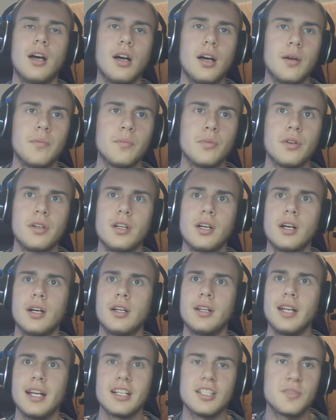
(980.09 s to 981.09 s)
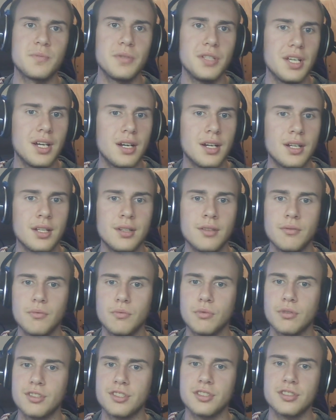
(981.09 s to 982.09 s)
Umbreon, Espeon
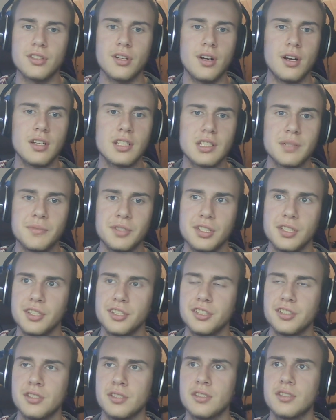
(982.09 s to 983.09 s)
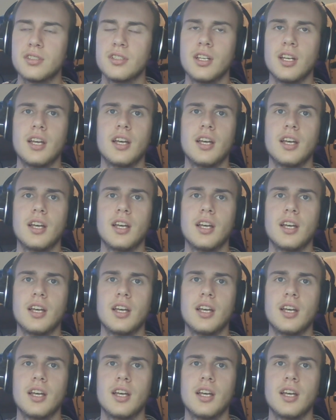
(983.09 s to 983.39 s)
were just awesome additions.